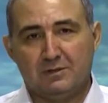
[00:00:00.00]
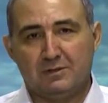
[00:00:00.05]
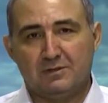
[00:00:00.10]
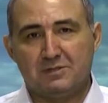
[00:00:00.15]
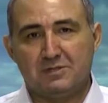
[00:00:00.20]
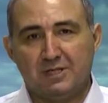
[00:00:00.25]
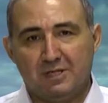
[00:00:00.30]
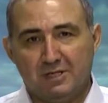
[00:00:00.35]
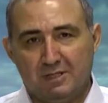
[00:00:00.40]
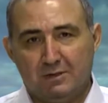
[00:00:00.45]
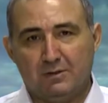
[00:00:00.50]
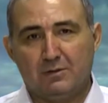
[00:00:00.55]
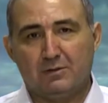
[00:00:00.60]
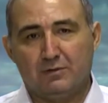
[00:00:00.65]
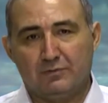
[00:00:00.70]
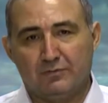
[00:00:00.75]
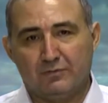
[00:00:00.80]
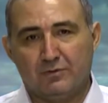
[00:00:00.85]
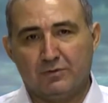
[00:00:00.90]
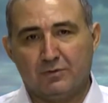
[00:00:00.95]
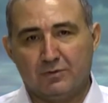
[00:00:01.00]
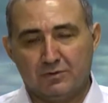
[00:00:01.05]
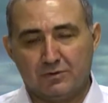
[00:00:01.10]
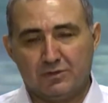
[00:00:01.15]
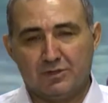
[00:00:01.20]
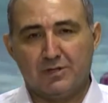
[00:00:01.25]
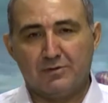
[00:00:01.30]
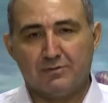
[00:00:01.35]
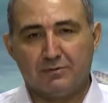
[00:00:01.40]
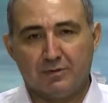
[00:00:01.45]
tea, of course,
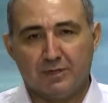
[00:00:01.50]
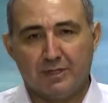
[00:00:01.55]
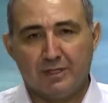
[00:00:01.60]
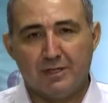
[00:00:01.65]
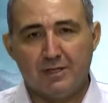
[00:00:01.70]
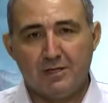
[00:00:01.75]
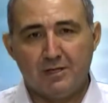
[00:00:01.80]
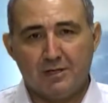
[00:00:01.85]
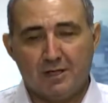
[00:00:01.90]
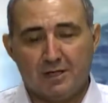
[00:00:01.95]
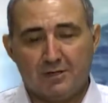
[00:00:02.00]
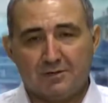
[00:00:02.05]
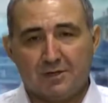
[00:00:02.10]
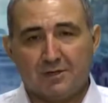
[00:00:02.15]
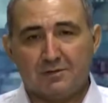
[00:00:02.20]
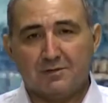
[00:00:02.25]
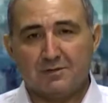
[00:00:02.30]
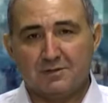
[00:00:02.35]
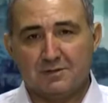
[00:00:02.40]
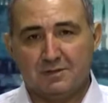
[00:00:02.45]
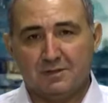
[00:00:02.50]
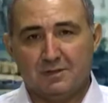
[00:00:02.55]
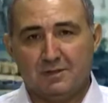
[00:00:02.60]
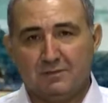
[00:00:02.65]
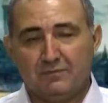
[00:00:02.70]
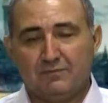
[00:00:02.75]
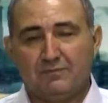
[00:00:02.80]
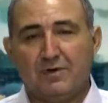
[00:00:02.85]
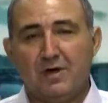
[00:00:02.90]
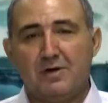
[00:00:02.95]
generally. That is the
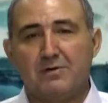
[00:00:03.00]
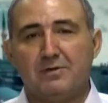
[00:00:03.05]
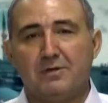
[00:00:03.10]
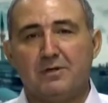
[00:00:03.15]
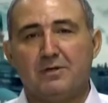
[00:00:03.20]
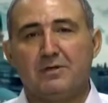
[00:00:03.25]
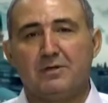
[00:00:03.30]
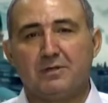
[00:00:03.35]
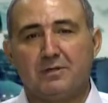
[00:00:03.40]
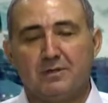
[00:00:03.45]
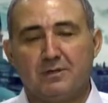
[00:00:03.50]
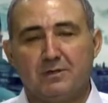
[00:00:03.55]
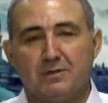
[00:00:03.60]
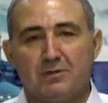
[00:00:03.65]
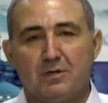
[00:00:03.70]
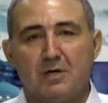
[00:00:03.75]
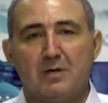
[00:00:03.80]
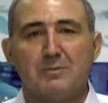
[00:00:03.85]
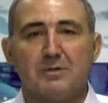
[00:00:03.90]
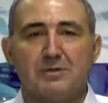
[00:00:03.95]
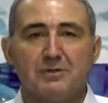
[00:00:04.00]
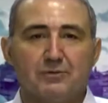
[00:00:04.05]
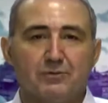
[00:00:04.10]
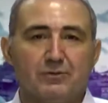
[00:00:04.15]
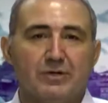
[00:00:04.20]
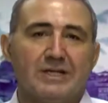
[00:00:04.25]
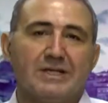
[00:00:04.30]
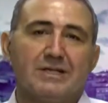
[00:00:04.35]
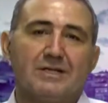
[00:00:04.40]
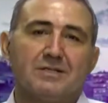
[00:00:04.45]
very common
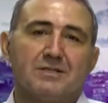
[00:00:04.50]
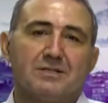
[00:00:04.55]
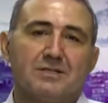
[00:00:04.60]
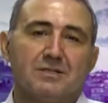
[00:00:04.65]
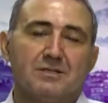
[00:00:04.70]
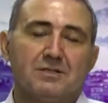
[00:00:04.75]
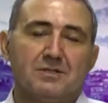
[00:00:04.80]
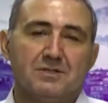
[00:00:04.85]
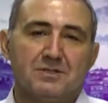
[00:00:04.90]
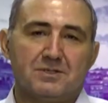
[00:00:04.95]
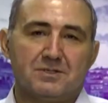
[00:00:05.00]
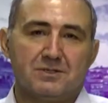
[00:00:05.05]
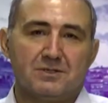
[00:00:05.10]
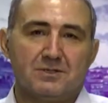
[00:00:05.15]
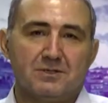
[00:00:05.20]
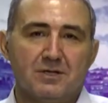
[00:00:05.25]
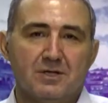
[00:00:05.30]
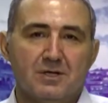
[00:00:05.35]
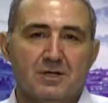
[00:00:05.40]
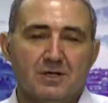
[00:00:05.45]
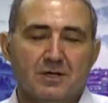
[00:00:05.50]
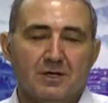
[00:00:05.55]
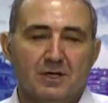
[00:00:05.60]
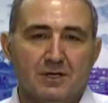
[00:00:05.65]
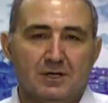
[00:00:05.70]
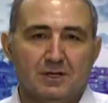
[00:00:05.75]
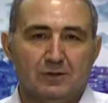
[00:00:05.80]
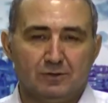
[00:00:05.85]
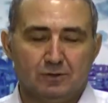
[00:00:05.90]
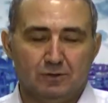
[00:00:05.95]
drink in Eastern
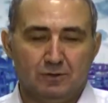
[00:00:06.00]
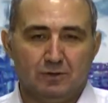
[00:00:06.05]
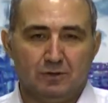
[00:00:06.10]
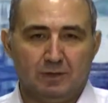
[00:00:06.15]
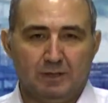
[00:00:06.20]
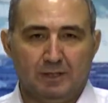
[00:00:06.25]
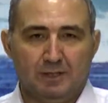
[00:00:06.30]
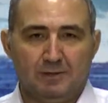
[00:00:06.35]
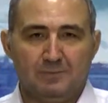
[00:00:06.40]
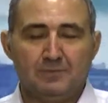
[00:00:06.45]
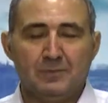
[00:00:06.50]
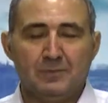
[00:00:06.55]
Anatolia.